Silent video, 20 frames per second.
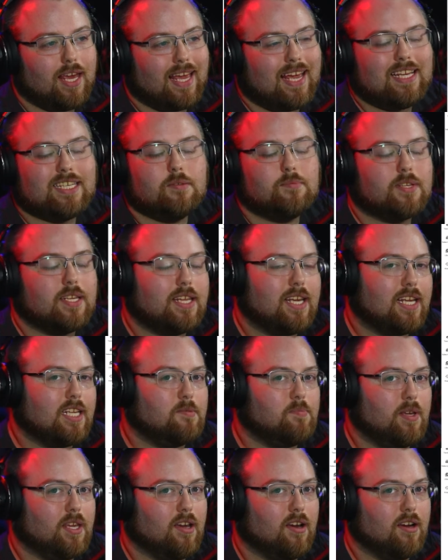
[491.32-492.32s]
He seems to think
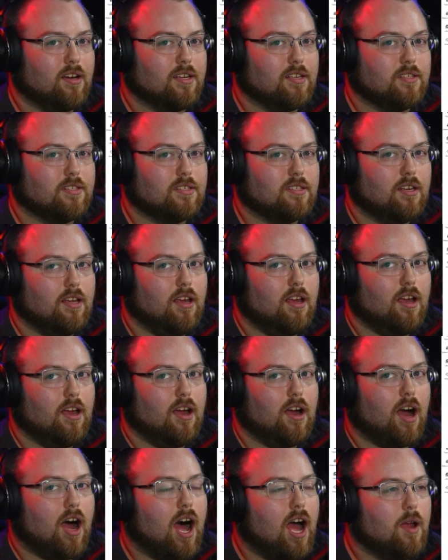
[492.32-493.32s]
it's because
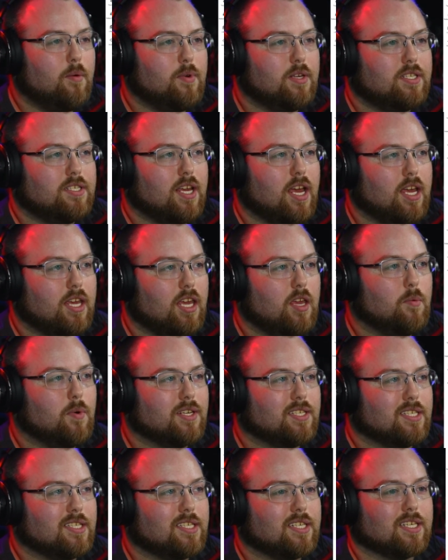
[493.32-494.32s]
I was saying he
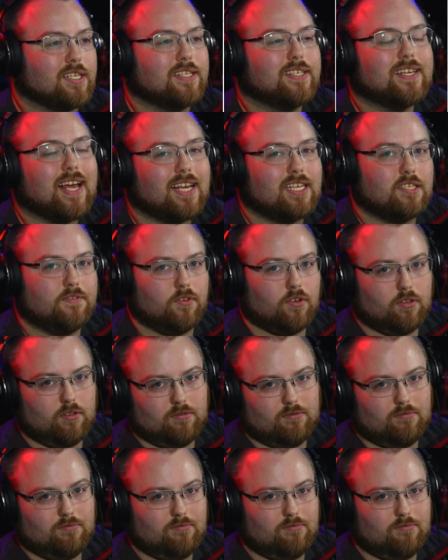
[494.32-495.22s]
wasn't successful.